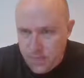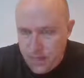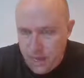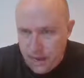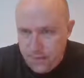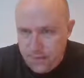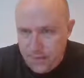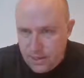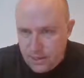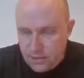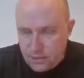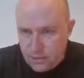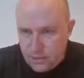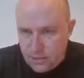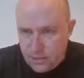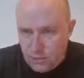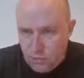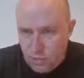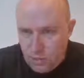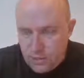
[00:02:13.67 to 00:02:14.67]
and then
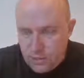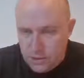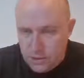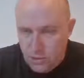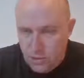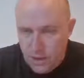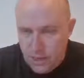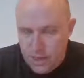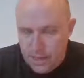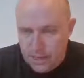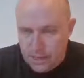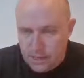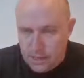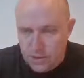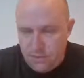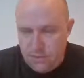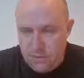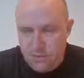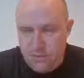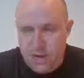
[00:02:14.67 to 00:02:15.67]
across 1 square.
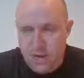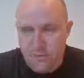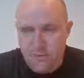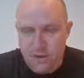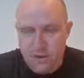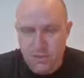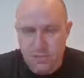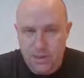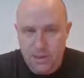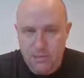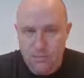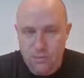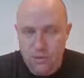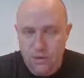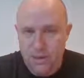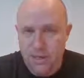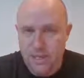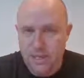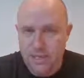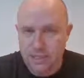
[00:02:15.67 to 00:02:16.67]
So 3 divided by
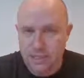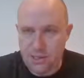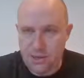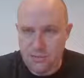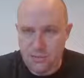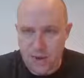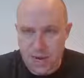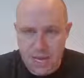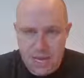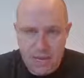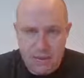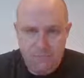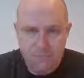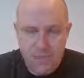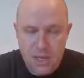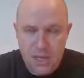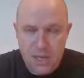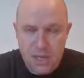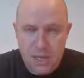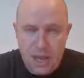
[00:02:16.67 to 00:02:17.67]
1 is 3.
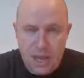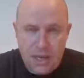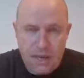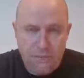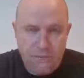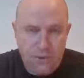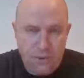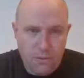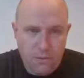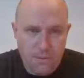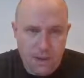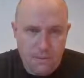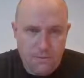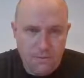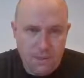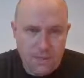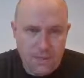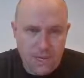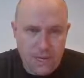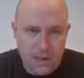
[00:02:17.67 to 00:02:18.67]
And if you
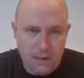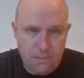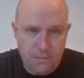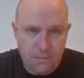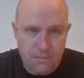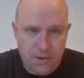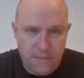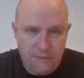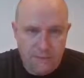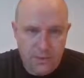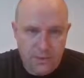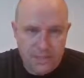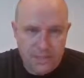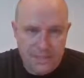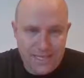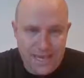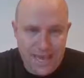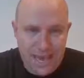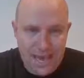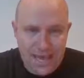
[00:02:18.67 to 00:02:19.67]
remember, the number in front
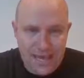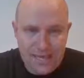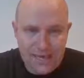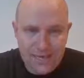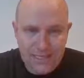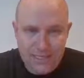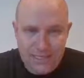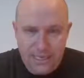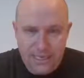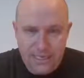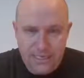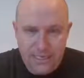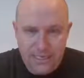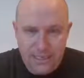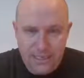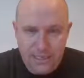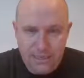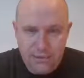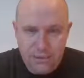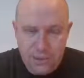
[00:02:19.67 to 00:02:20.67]
of the x actually
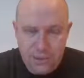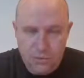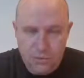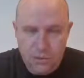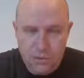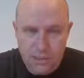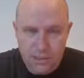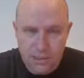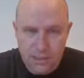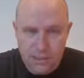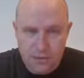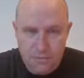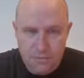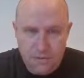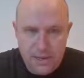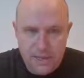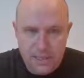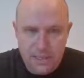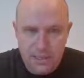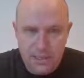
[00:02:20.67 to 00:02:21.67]
tells you what the
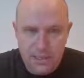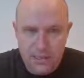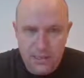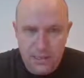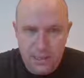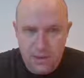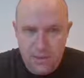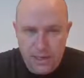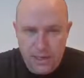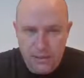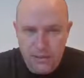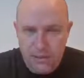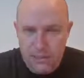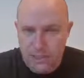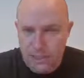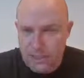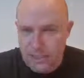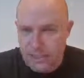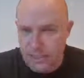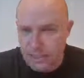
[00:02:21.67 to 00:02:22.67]
slope is. So it
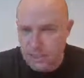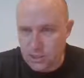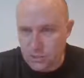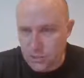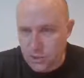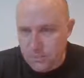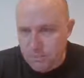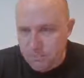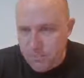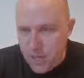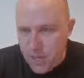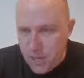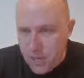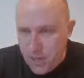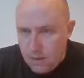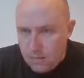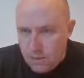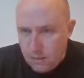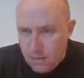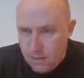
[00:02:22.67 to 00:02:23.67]
looks like this one.
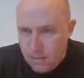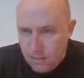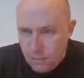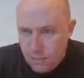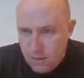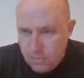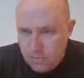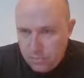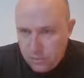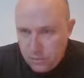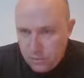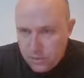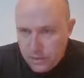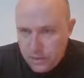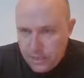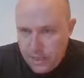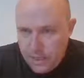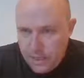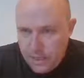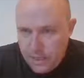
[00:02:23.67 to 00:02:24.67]
Probably more
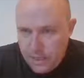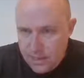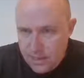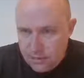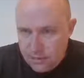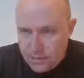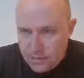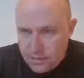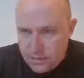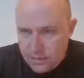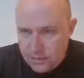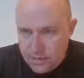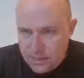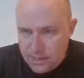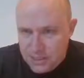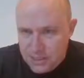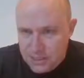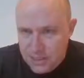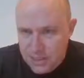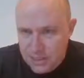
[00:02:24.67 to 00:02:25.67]
importantly, it goes through
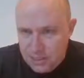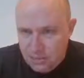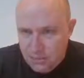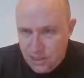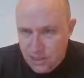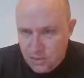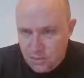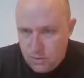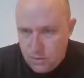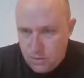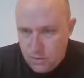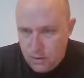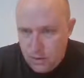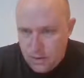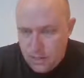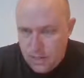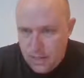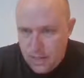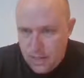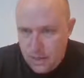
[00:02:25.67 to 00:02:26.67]
0
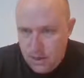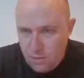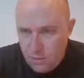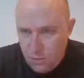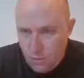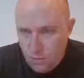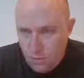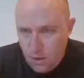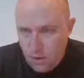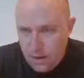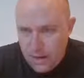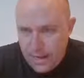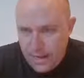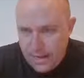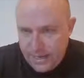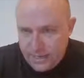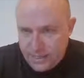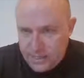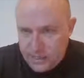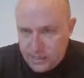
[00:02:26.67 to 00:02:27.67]
on the
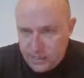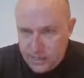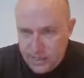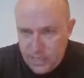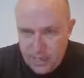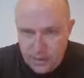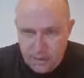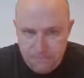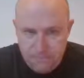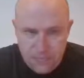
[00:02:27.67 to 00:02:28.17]
y-axis here.